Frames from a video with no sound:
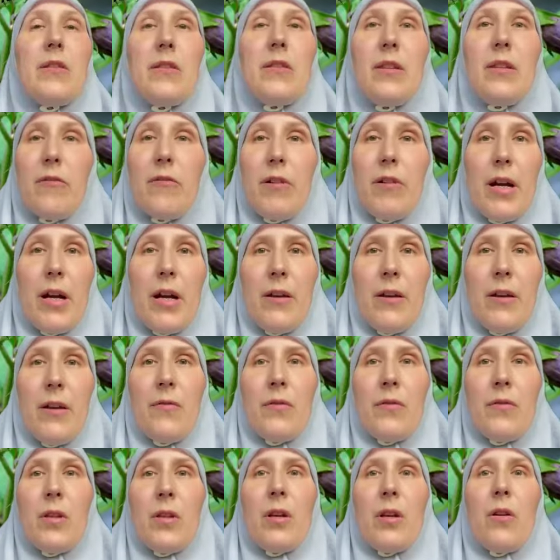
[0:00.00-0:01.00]

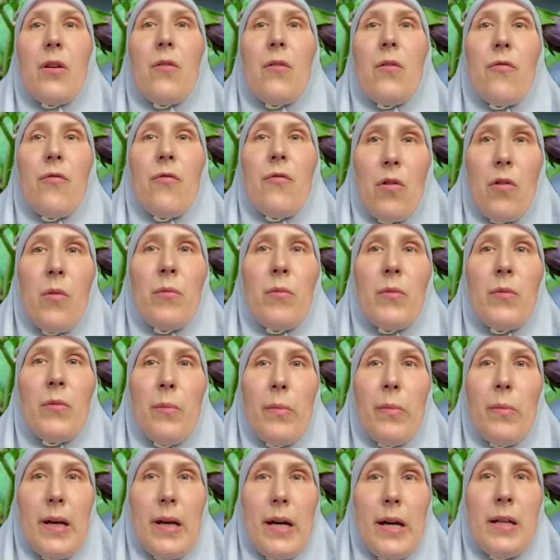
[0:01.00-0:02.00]
derived from the
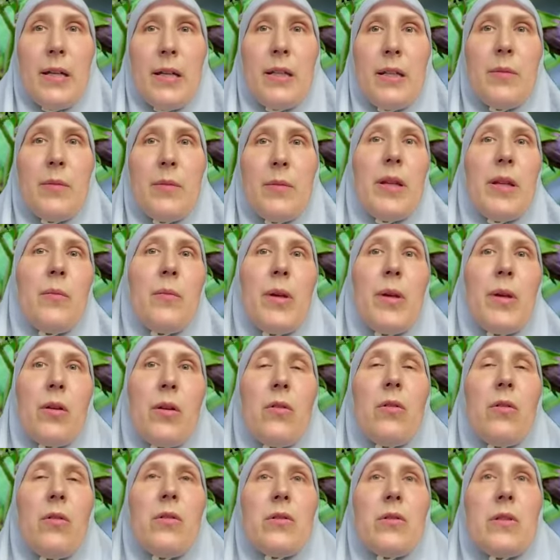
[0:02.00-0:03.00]
plant, but
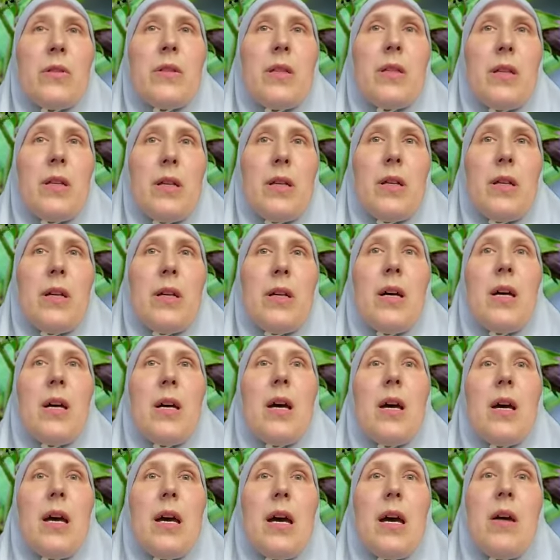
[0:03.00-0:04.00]
because the
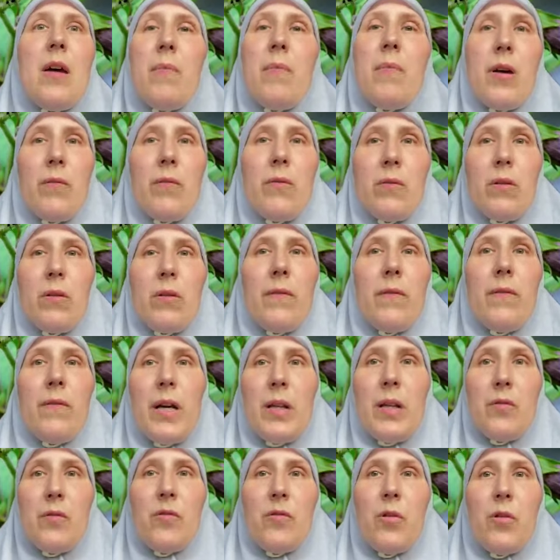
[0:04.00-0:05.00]
amount of
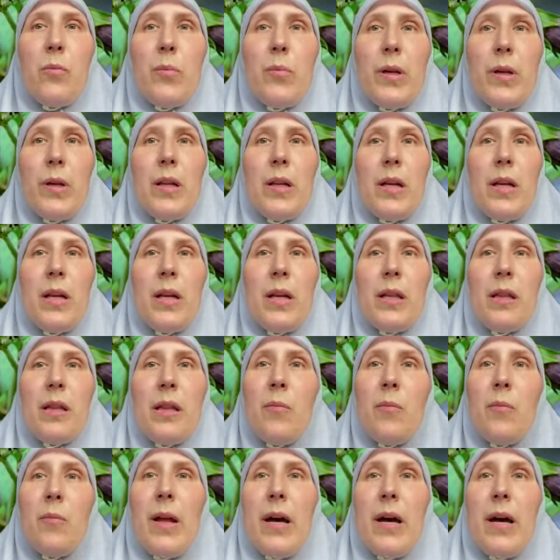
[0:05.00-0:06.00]
atropine in
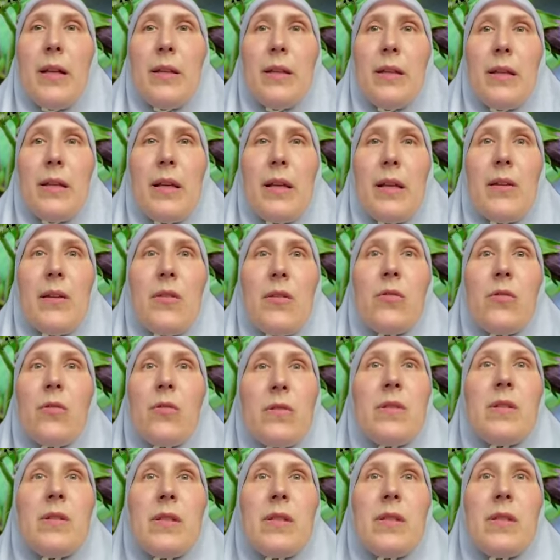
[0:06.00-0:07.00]
the plant is
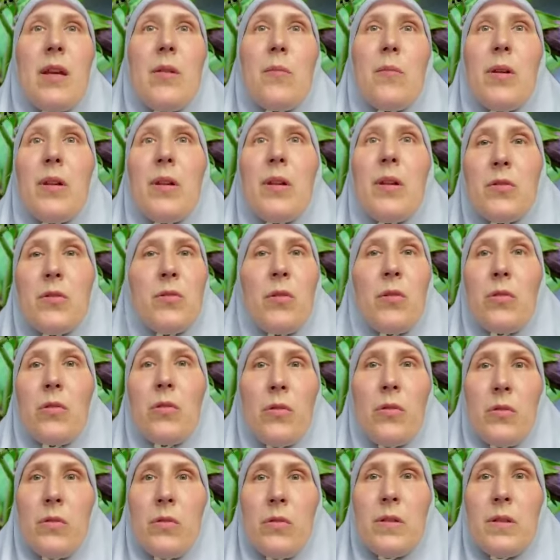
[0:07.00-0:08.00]
not stable, it's not
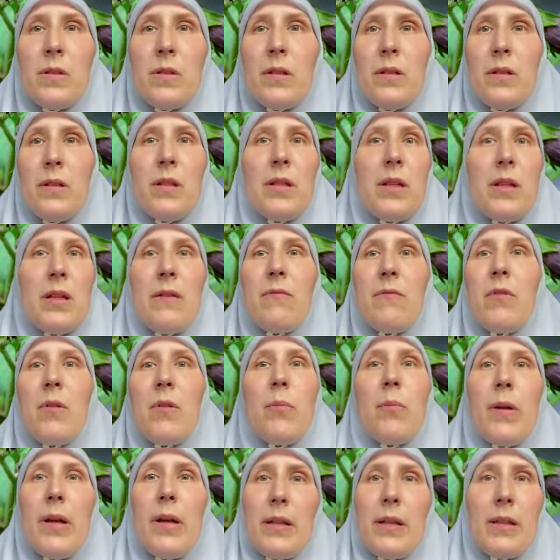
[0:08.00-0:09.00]
constant, every
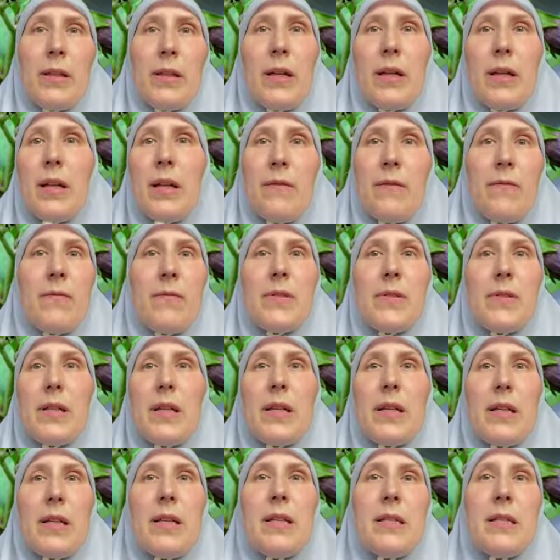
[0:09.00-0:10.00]
plant can have
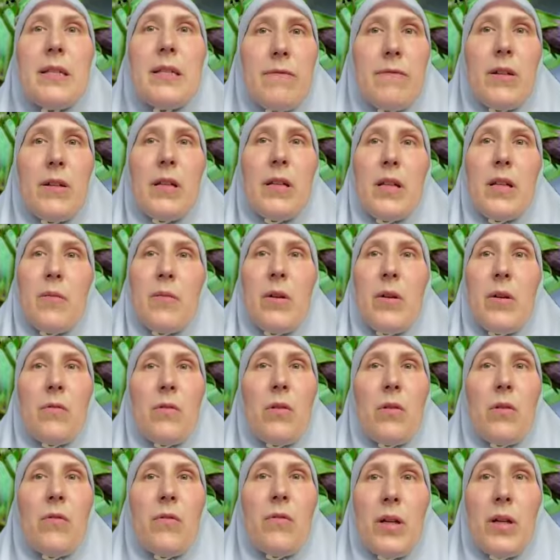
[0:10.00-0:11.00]
slightly different
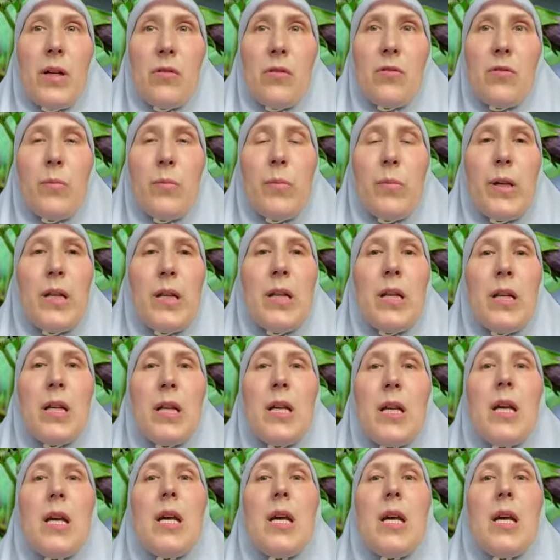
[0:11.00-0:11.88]
amount of atropine,